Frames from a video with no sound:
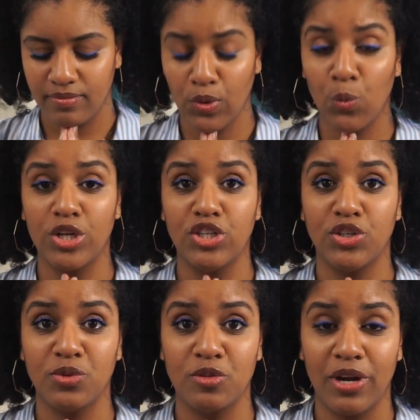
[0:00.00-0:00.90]
when
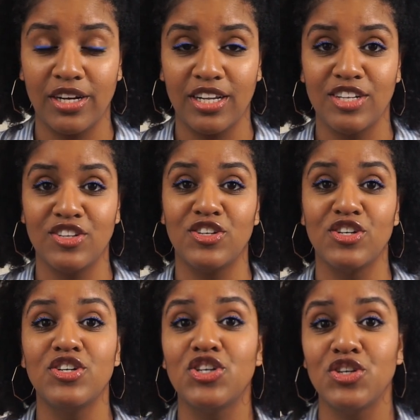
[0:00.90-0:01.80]
June was pregnant,
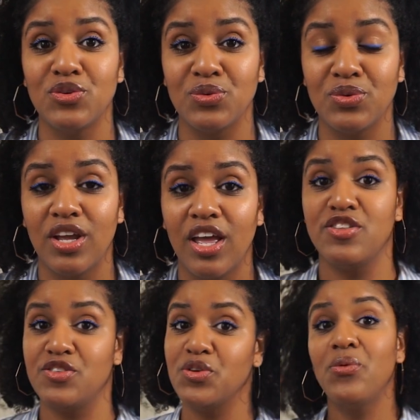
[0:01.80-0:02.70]
took June
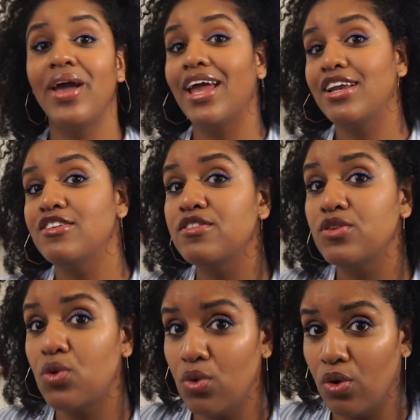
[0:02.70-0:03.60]
to Hannah's
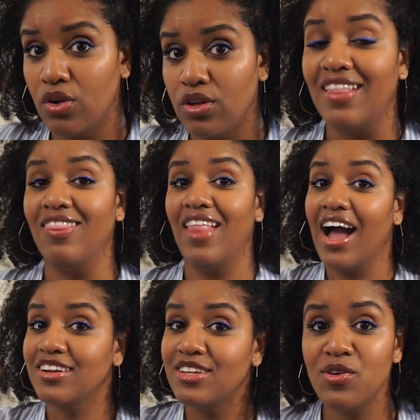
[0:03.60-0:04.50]
school,
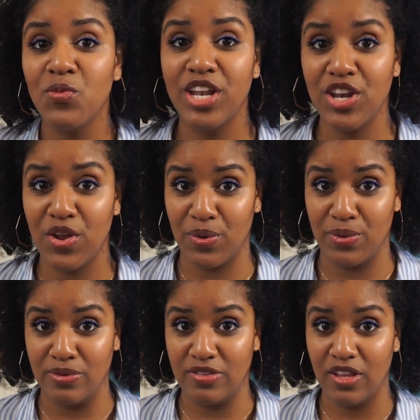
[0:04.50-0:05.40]
locked the
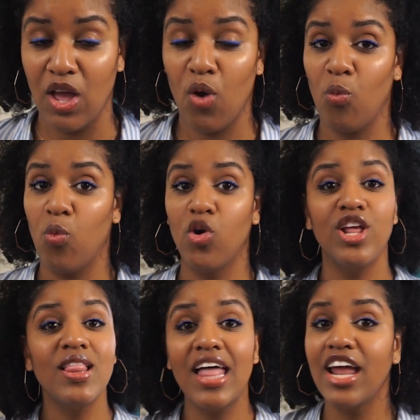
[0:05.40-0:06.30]
windows,
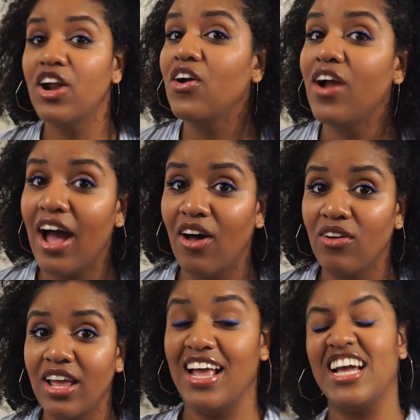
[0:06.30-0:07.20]
wouldn't let her
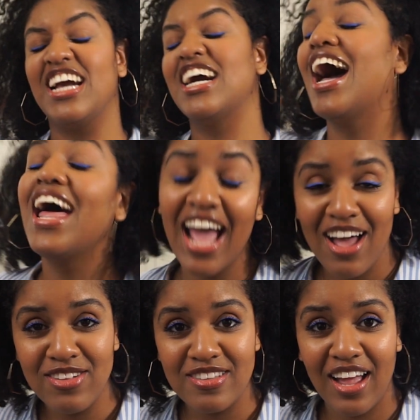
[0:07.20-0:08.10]
out, got
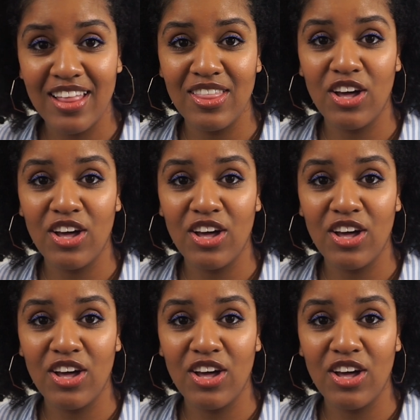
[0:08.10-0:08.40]
outside of the